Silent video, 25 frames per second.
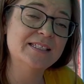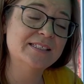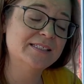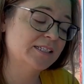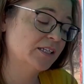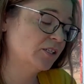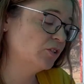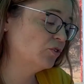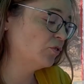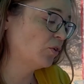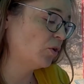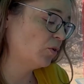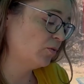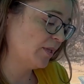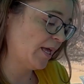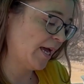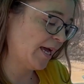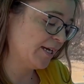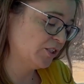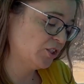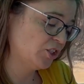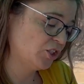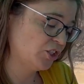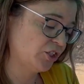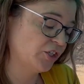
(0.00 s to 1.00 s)
I did grow
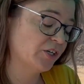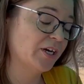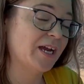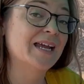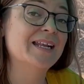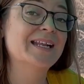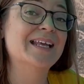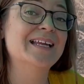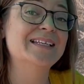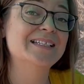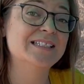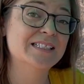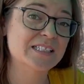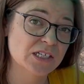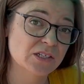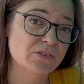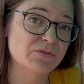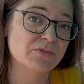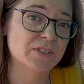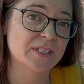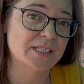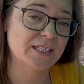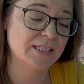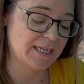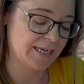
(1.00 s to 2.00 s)
last year and I did
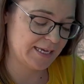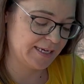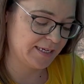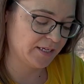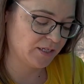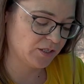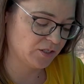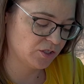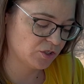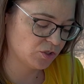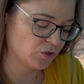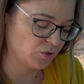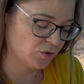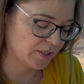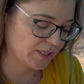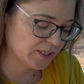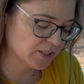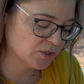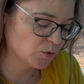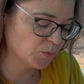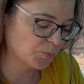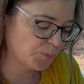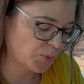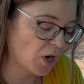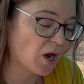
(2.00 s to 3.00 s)
really like it. So
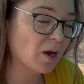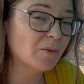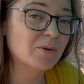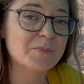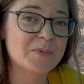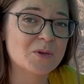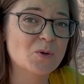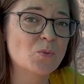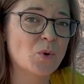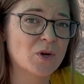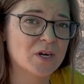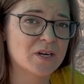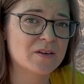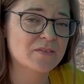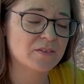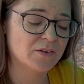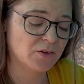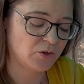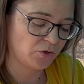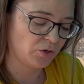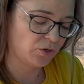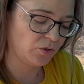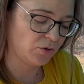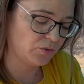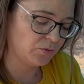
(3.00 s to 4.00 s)
this will probably be one of the
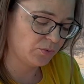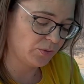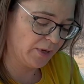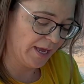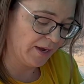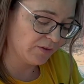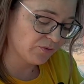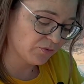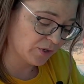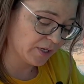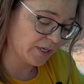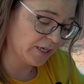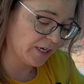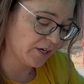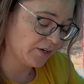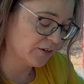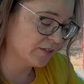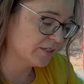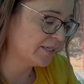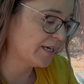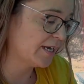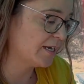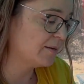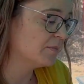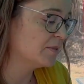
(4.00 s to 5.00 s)
grow every year
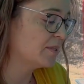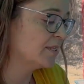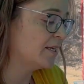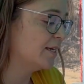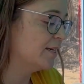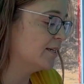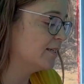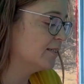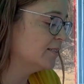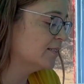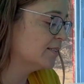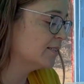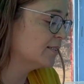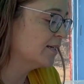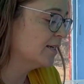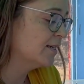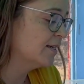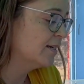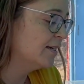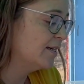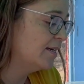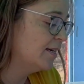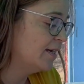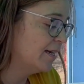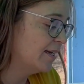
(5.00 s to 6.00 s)
type things.
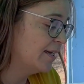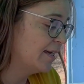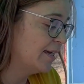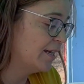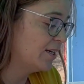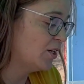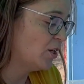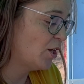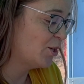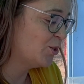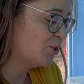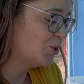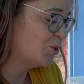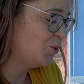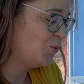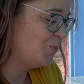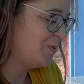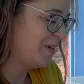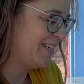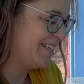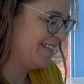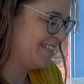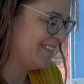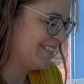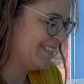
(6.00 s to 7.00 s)
Again, not too
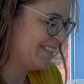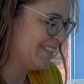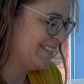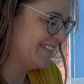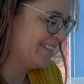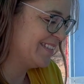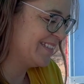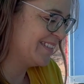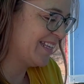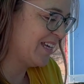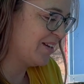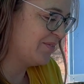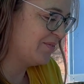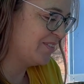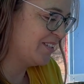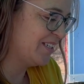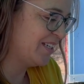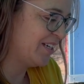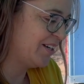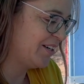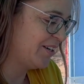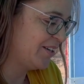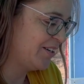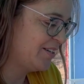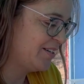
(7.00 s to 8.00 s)
many seeds left
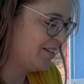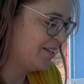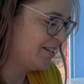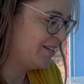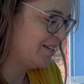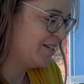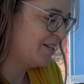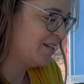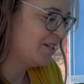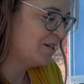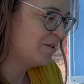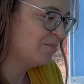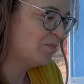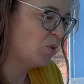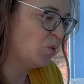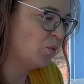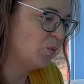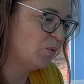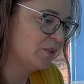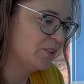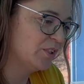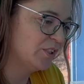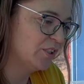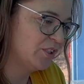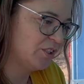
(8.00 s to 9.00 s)
here.
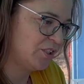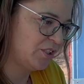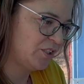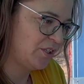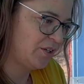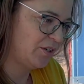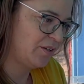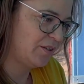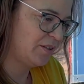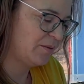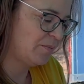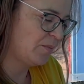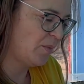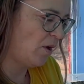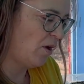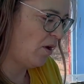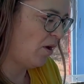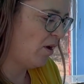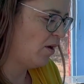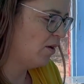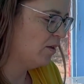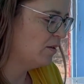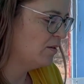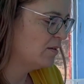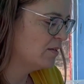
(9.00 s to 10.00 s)
We'll just start them
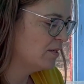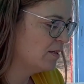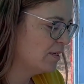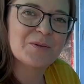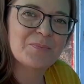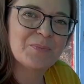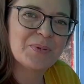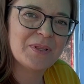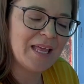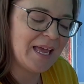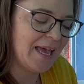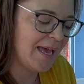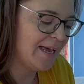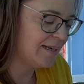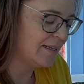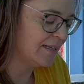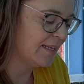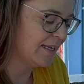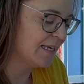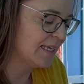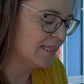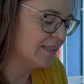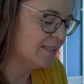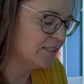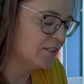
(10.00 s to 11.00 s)
all. The plant,
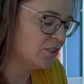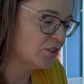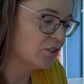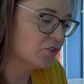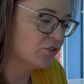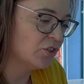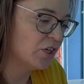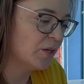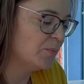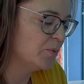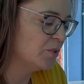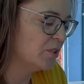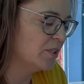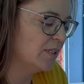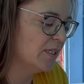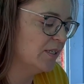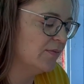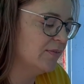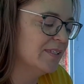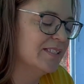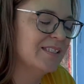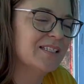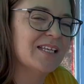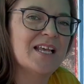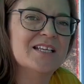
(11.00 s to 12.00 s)
like in the description, it
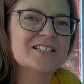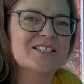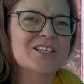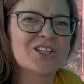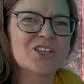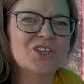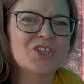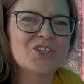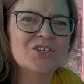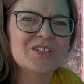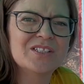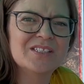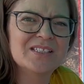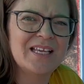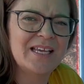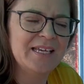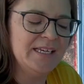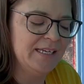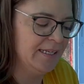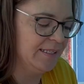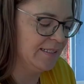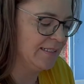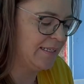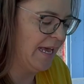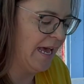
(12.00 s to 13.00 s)
even says it looks
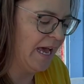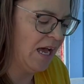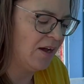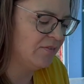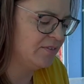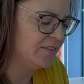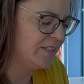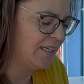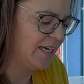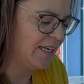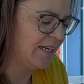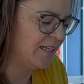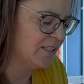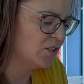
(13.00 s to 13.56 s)
like it's half dead.